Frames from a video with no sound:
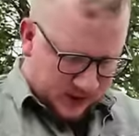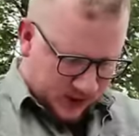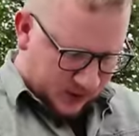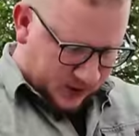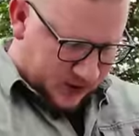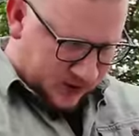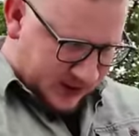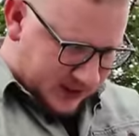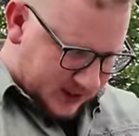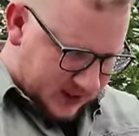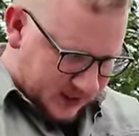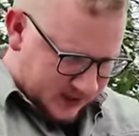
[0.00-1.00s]
So we've got two
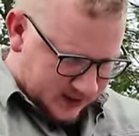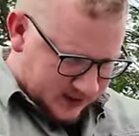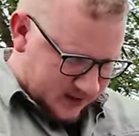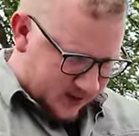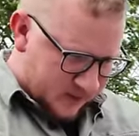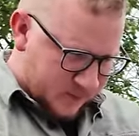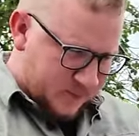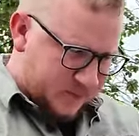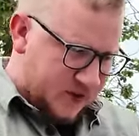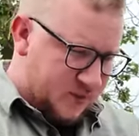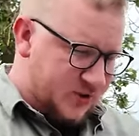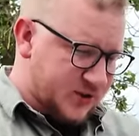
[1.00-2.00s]
sets of keys.
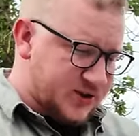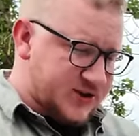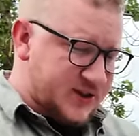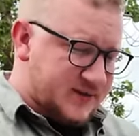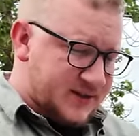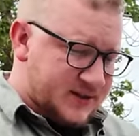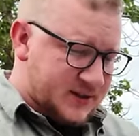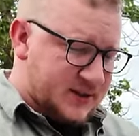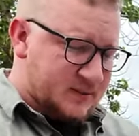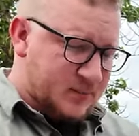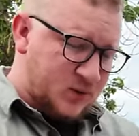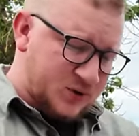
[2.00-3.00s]
We've got a service
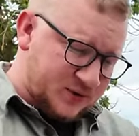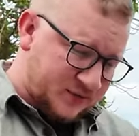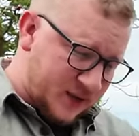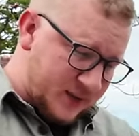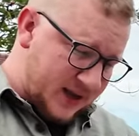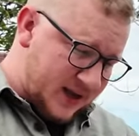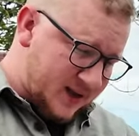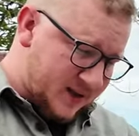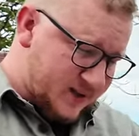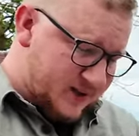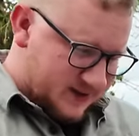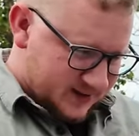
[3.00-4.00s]
portfolio.